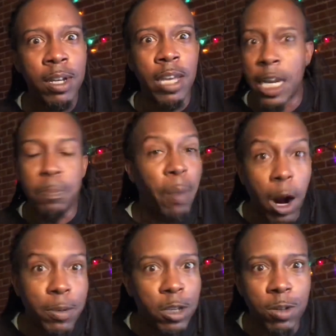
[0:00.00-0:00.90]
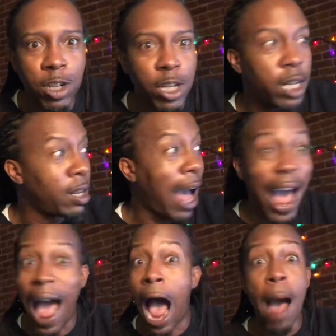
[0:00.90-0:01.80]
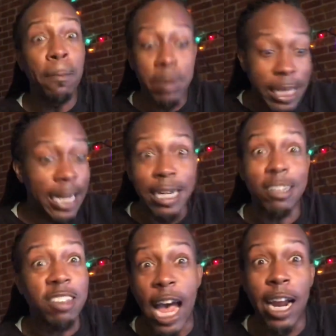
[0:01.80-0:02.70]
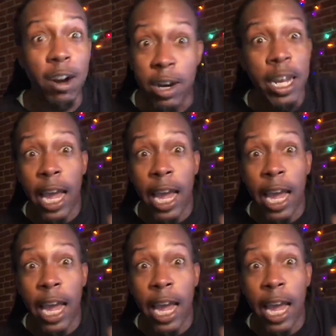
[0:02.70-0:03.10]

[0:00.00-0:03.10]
eating barbecue and shit. I'm getting this tiger.